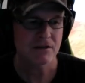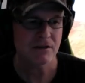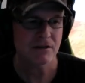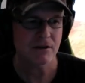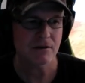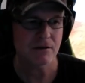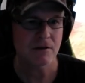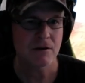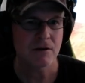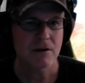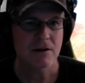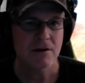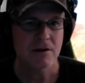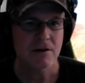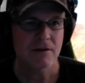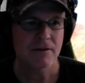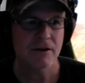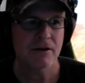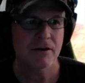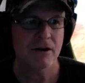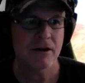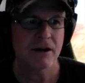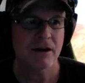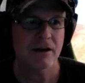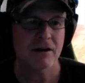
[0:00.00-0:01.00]
So
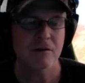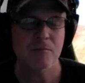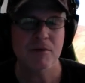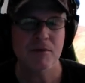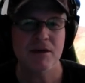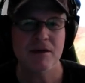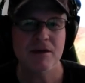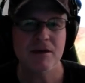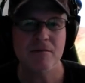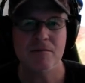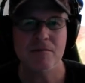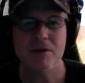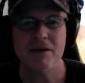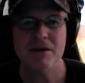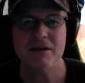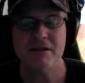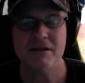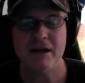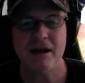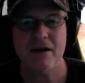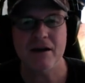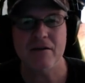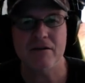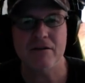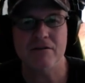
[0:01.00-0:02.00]
they're not going to be a
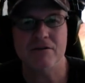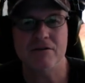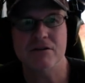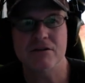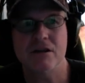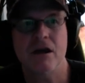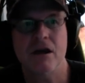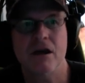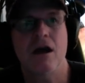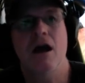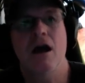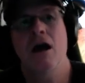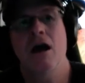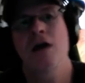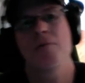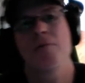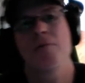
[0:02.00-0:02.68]
MGTOW and just